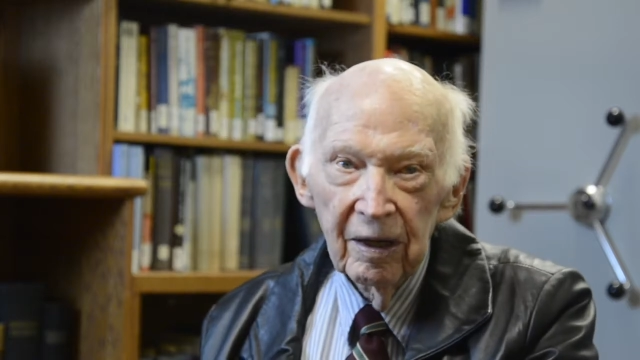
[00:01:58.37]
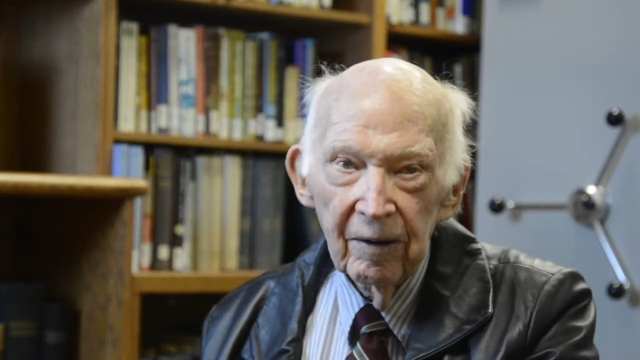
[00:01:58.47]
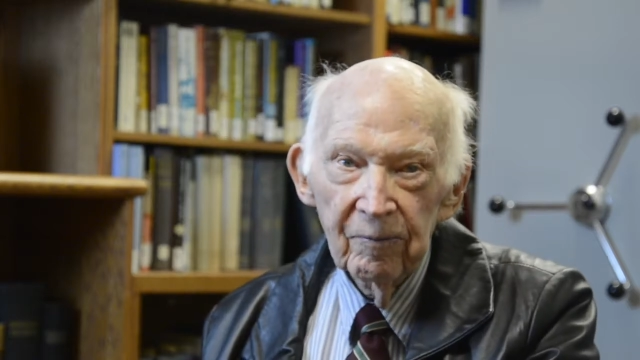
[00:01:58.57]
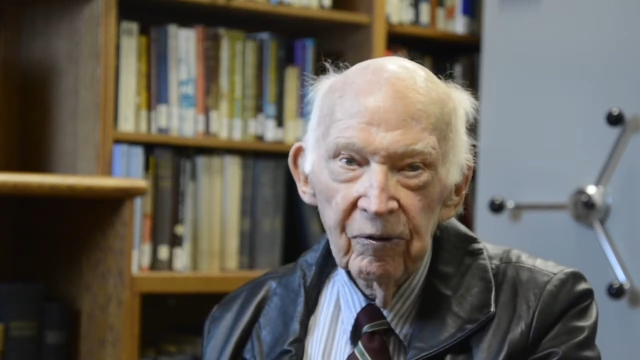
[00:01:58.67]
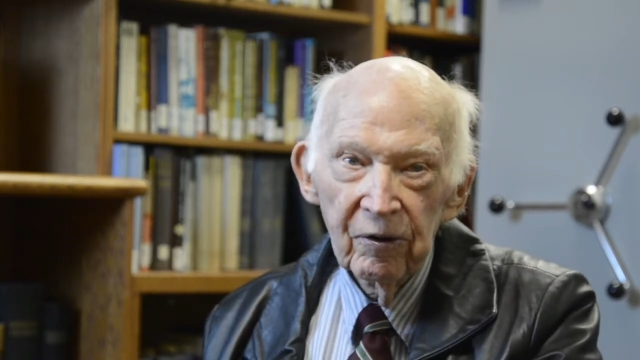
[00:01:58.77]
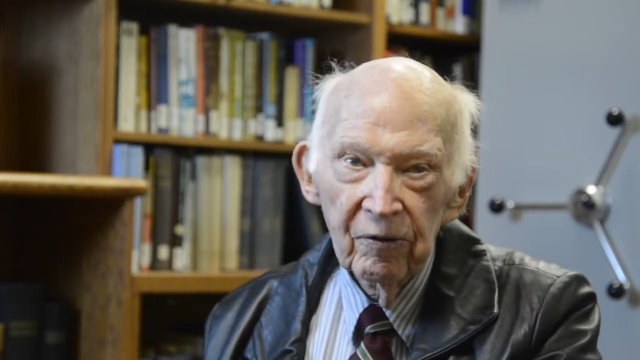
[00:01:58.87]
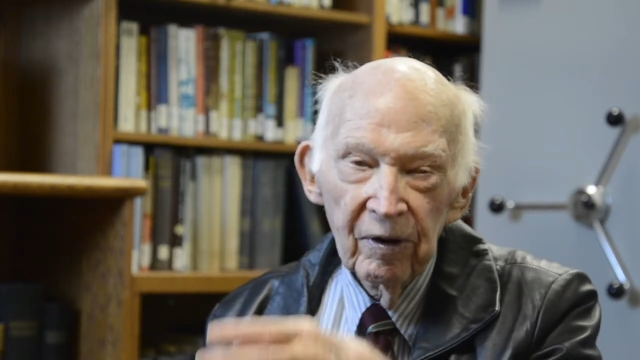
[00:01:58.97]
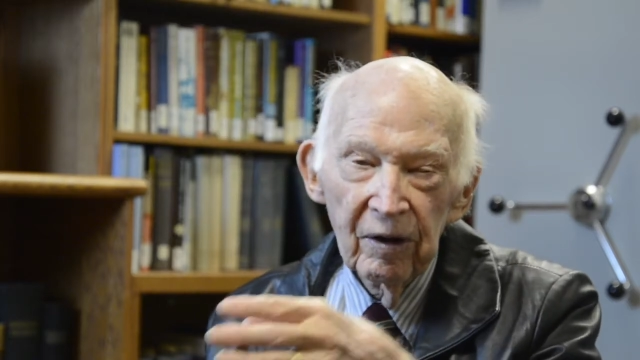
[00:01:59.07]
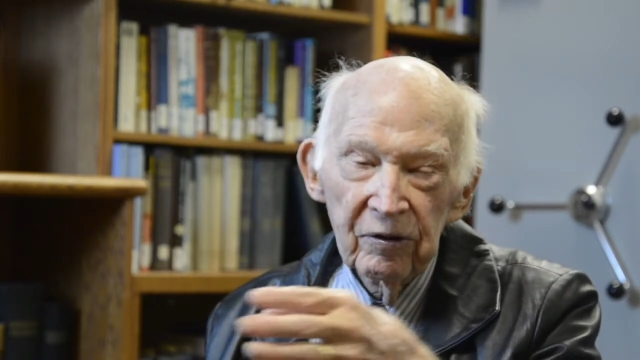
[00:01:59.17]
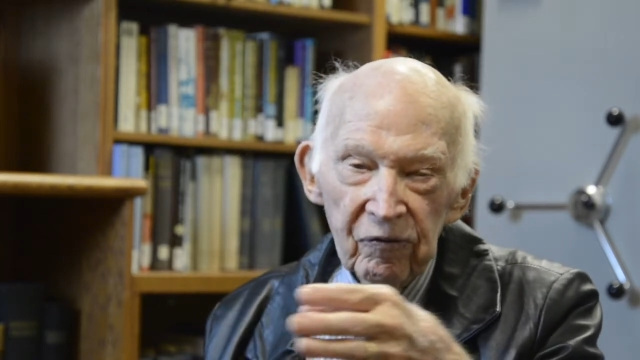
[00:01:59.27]
and put it
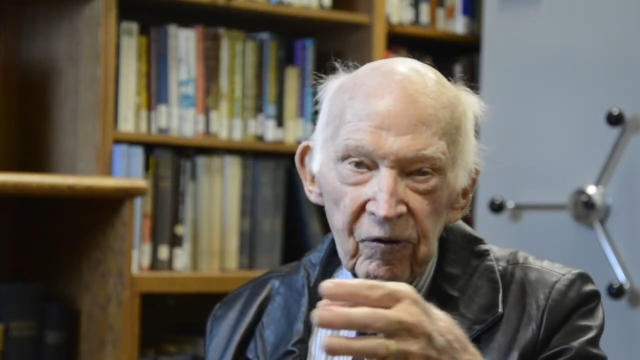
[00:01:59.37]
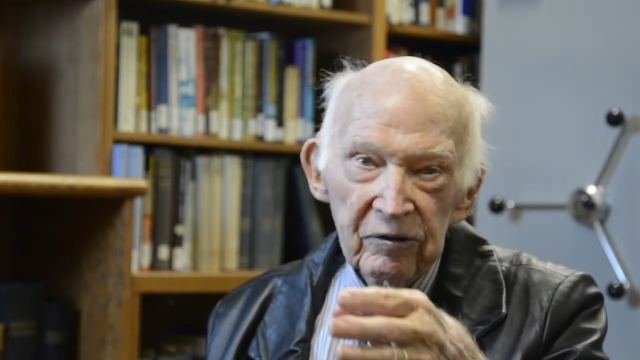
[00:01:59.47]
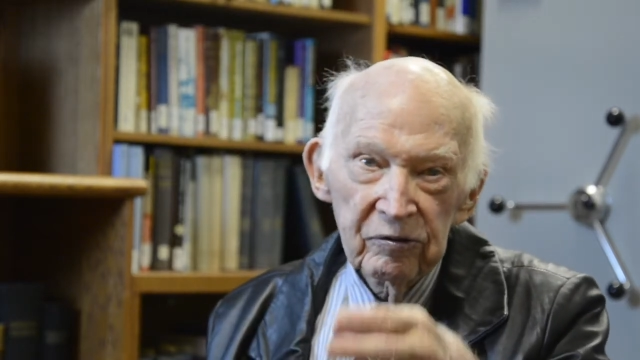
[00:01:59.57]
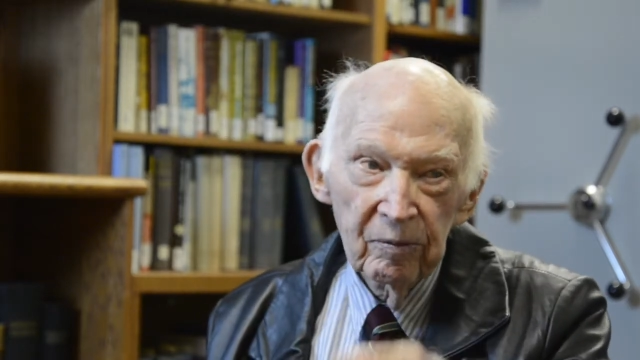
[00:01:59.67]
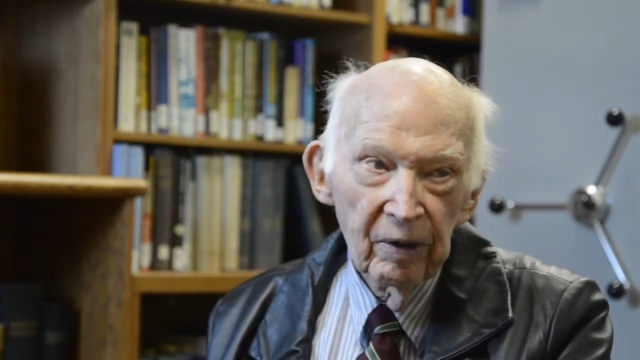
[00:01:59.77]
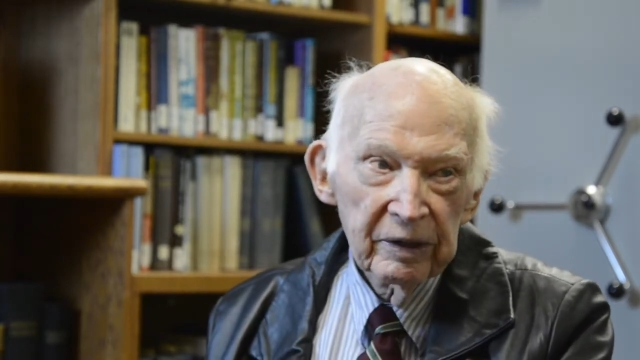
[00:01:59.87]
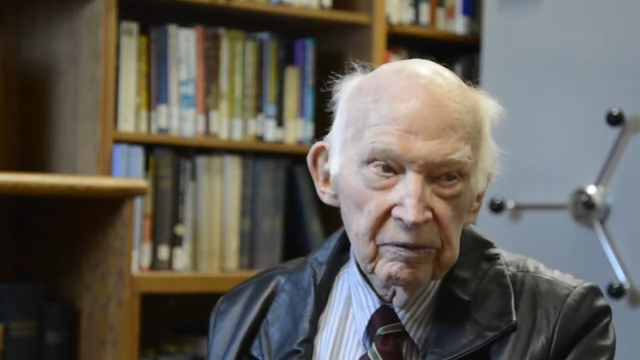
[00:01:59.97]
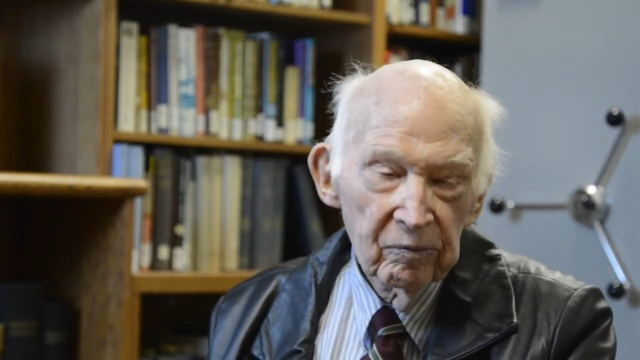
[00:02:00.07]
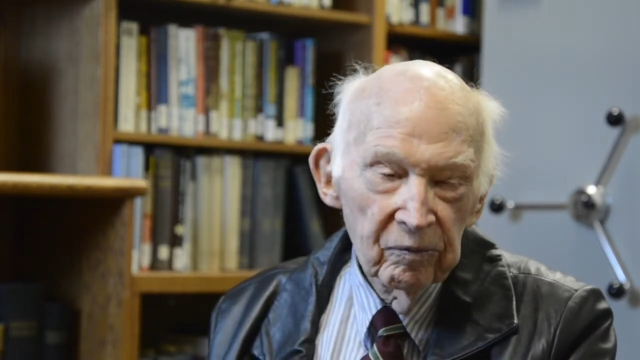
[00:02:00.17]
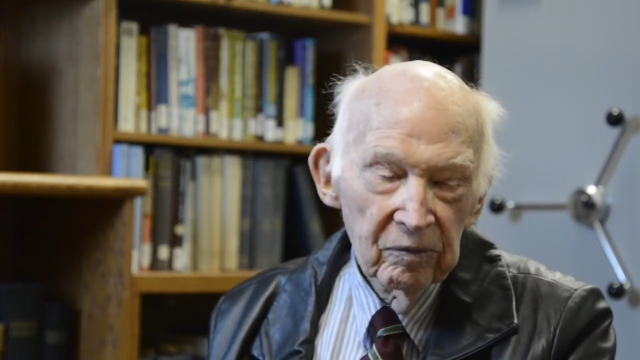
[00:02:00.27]
around the front to
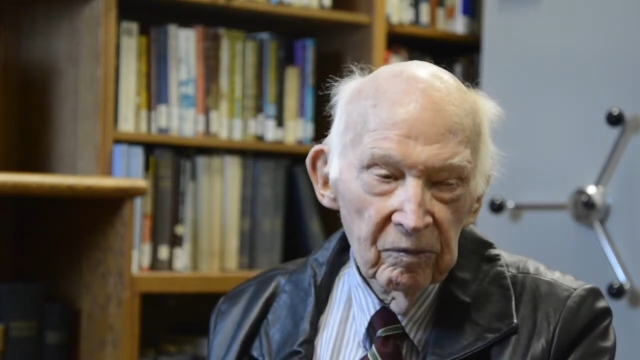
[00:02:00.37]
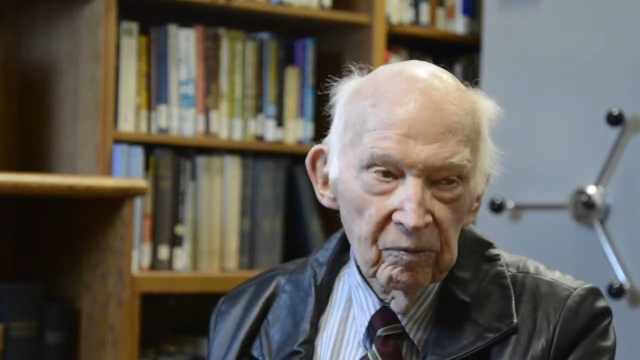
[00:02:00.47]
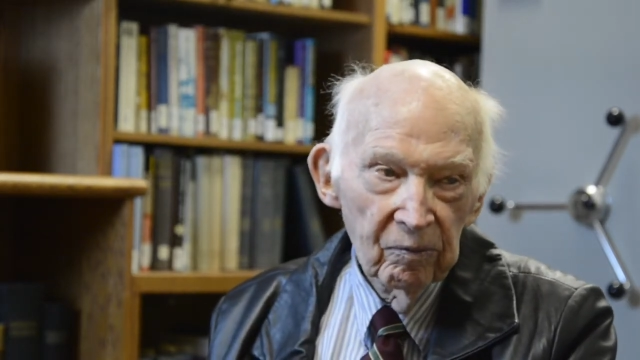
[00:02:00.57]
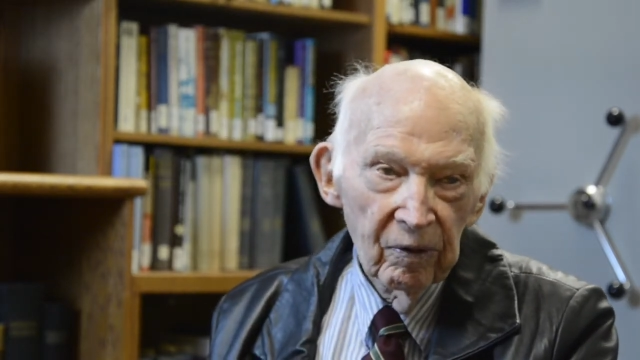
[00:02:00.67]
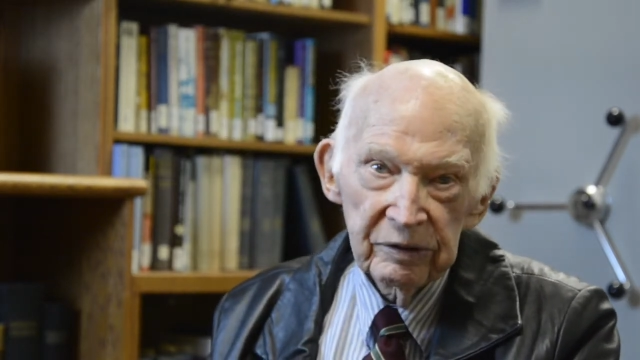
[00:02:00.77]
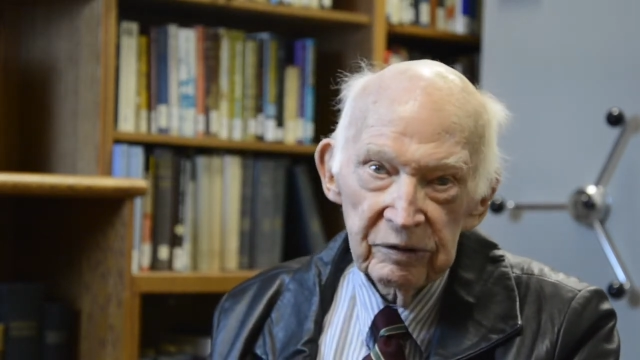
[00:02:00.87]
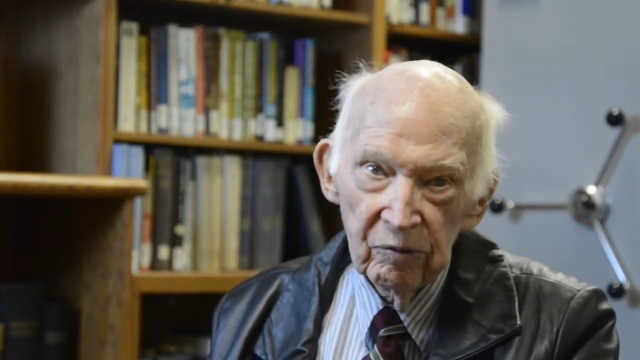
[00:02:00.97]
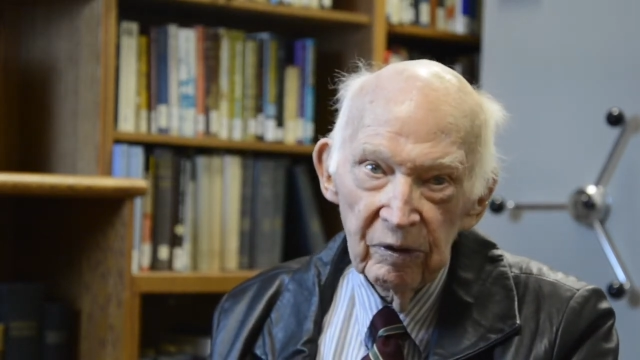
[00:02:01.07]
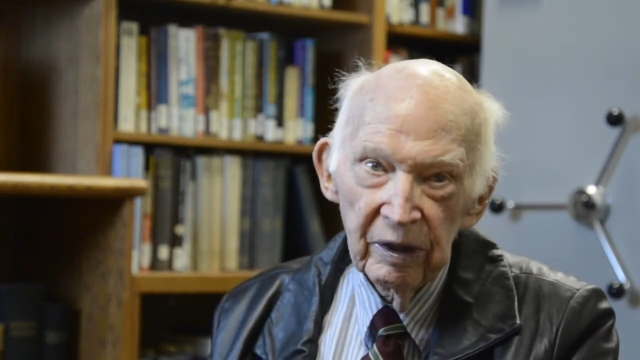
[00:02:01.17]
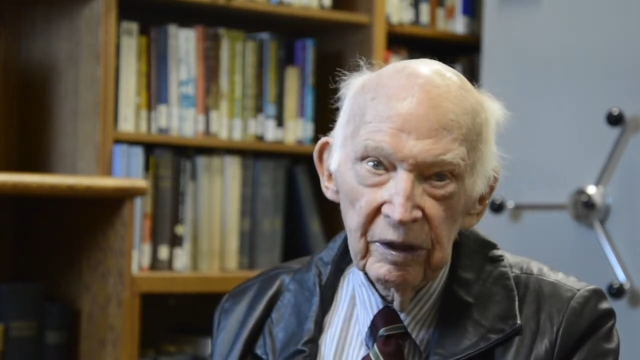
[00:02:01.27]
break the
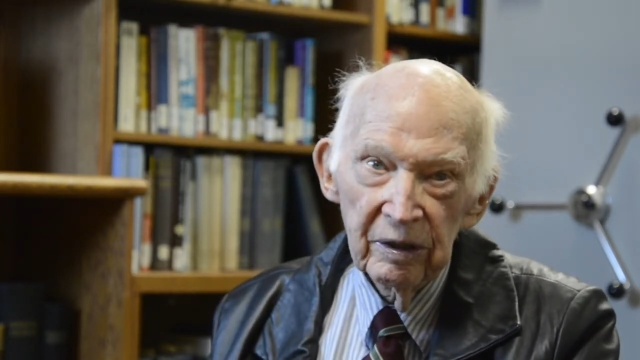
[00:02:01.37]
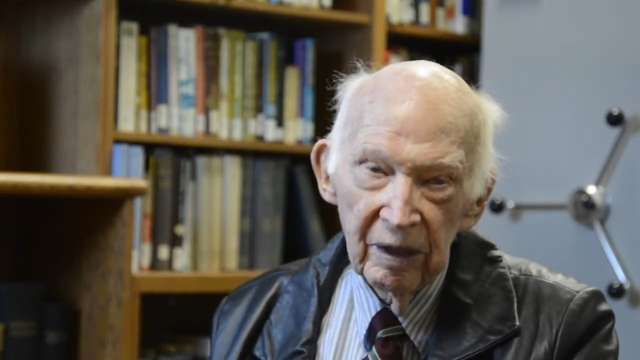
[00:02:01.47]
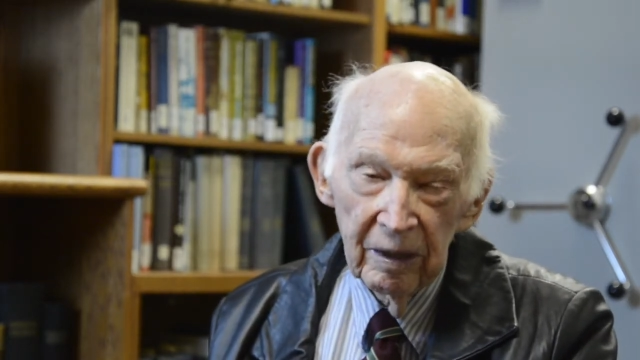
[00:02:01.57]
wind.